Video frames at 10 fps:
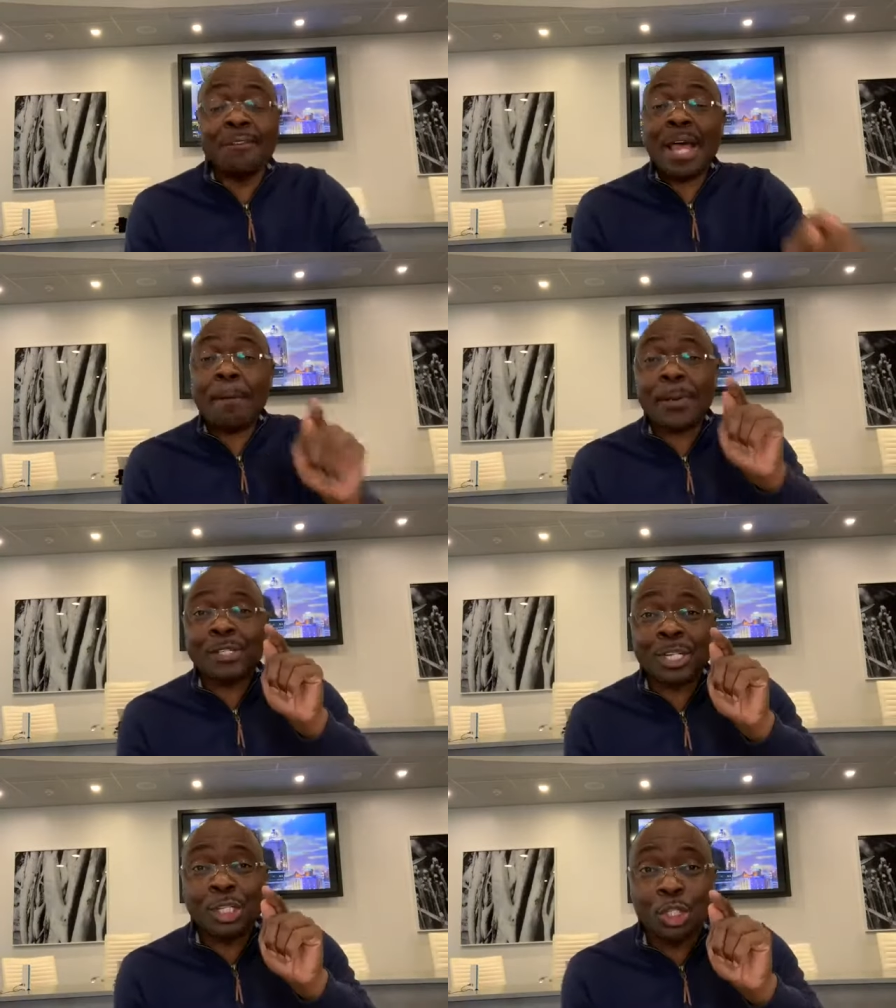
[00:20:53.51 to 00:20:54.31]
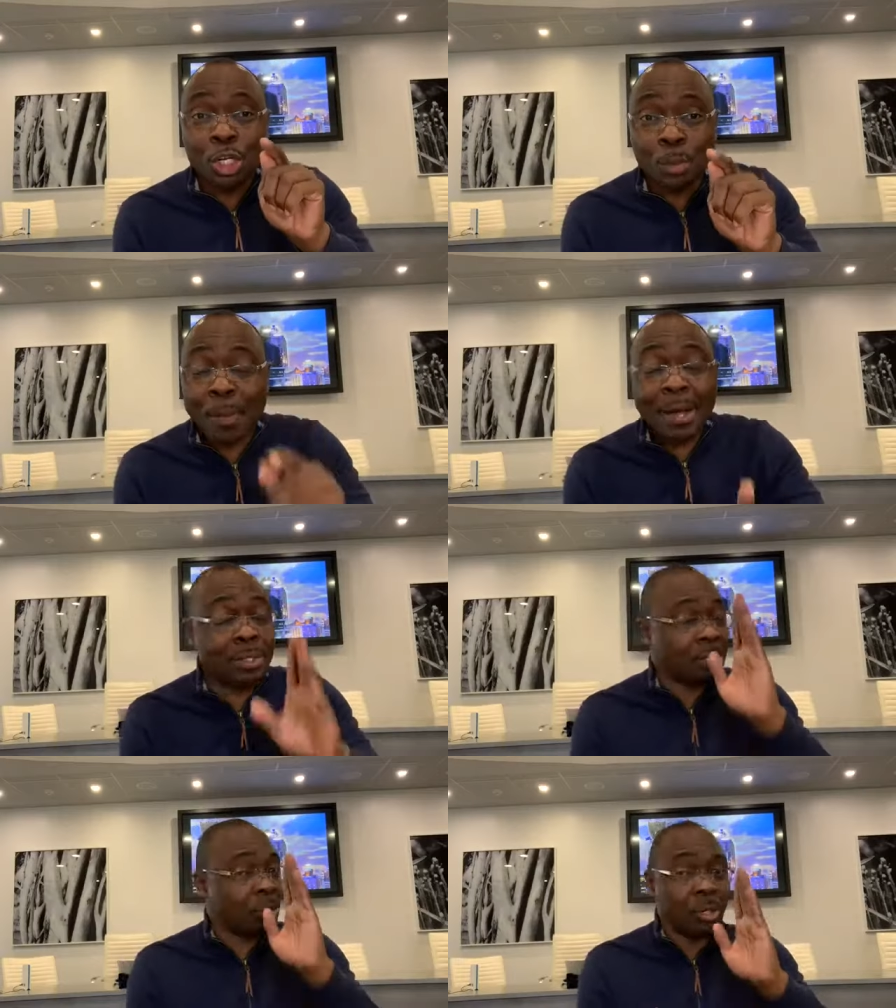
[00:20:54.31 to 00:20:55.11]
If that person is your
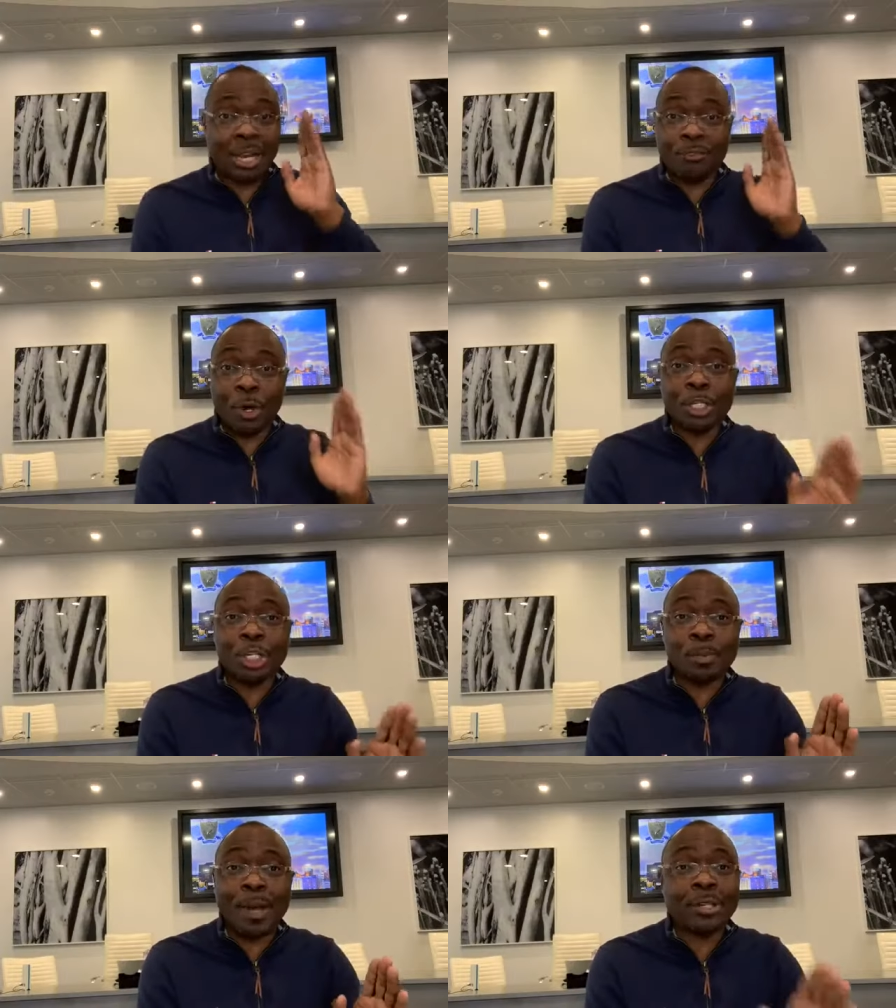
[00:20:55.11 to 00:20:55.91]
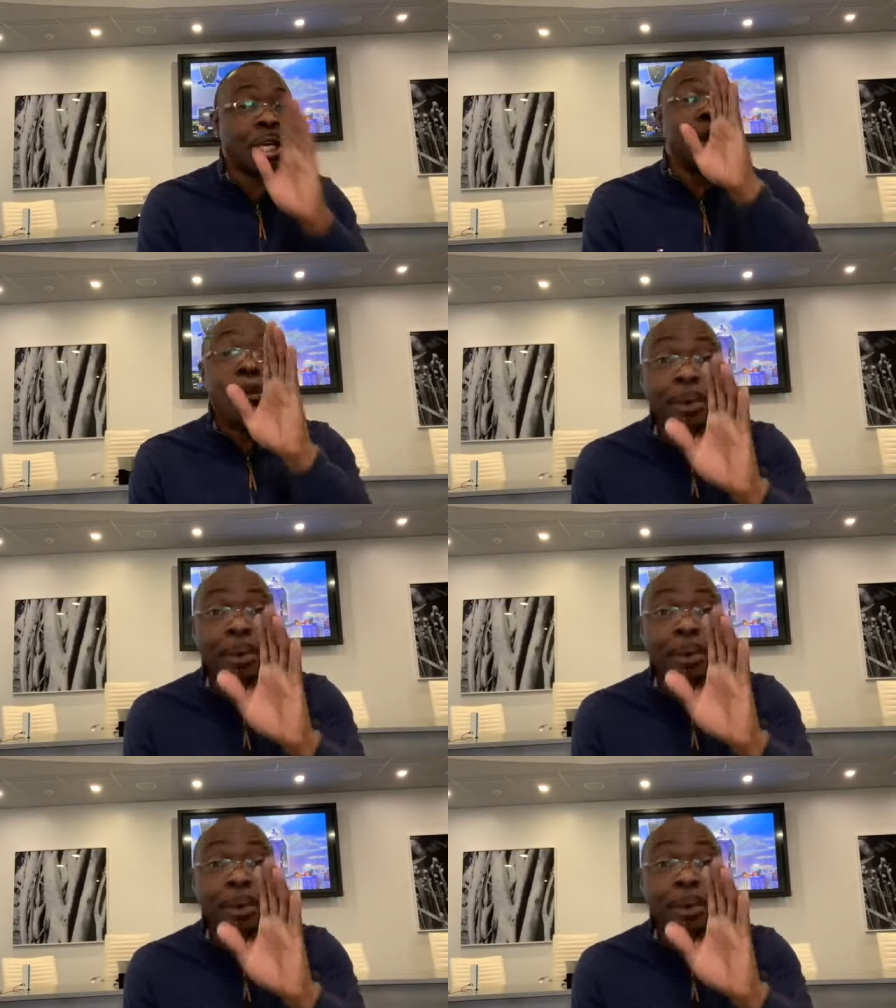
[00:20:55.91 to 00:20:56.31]
spouse, don't avoid your spouse.